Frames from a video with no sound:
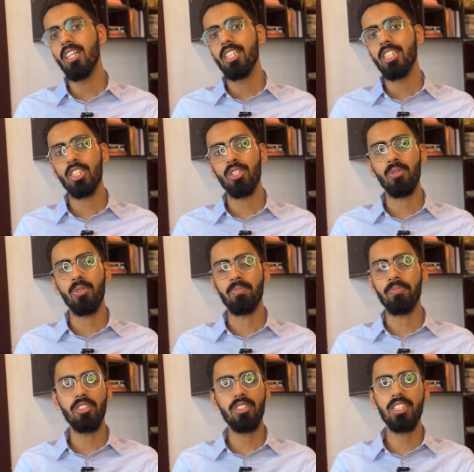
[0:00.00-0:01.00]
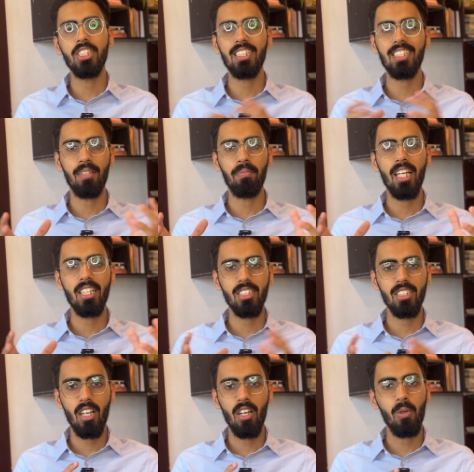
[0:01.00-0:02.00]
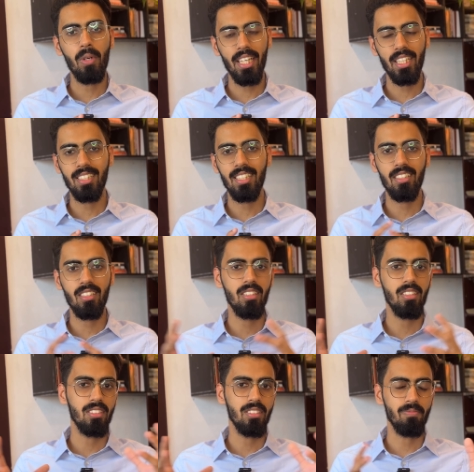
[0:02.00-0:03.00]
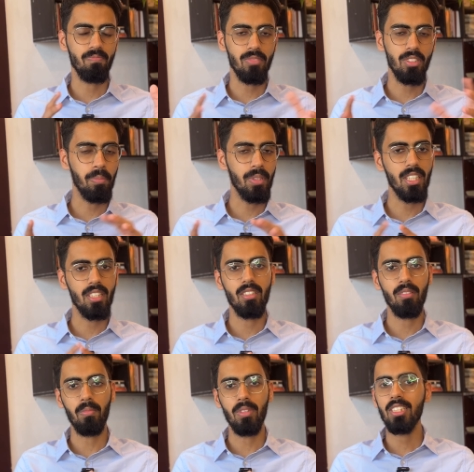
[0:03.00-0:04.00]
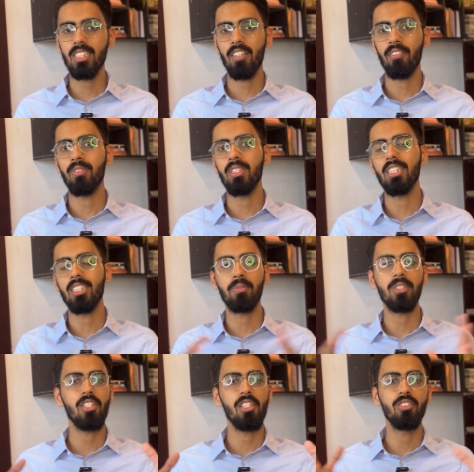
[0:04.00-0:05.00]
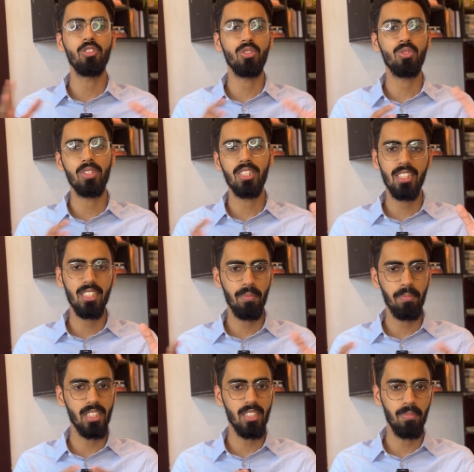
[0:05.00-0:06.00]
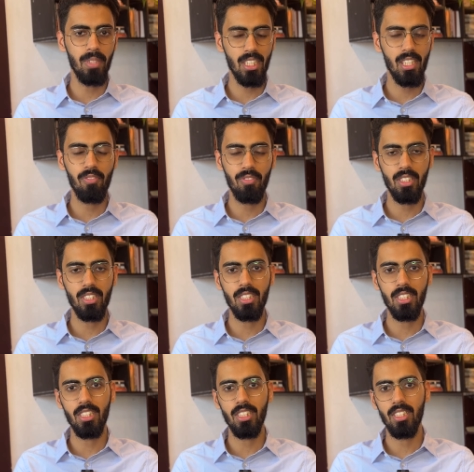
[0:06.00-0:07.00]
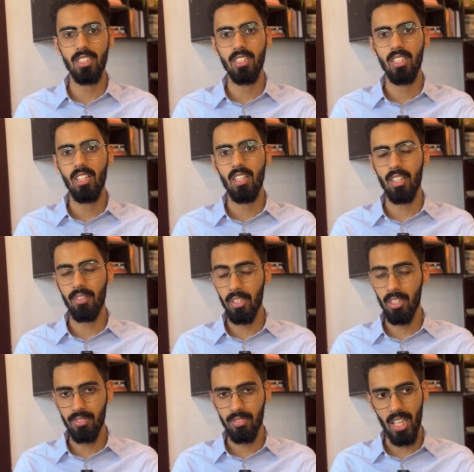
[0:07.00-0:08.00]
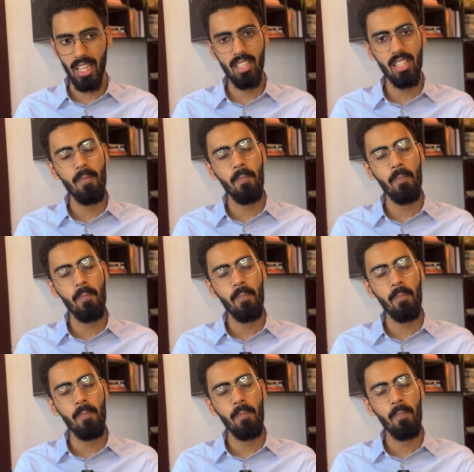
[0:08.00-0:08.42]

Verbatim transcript: So you could just imagine how hectic uh, the period must have been, especially those within the med medical fraternity are aware of that.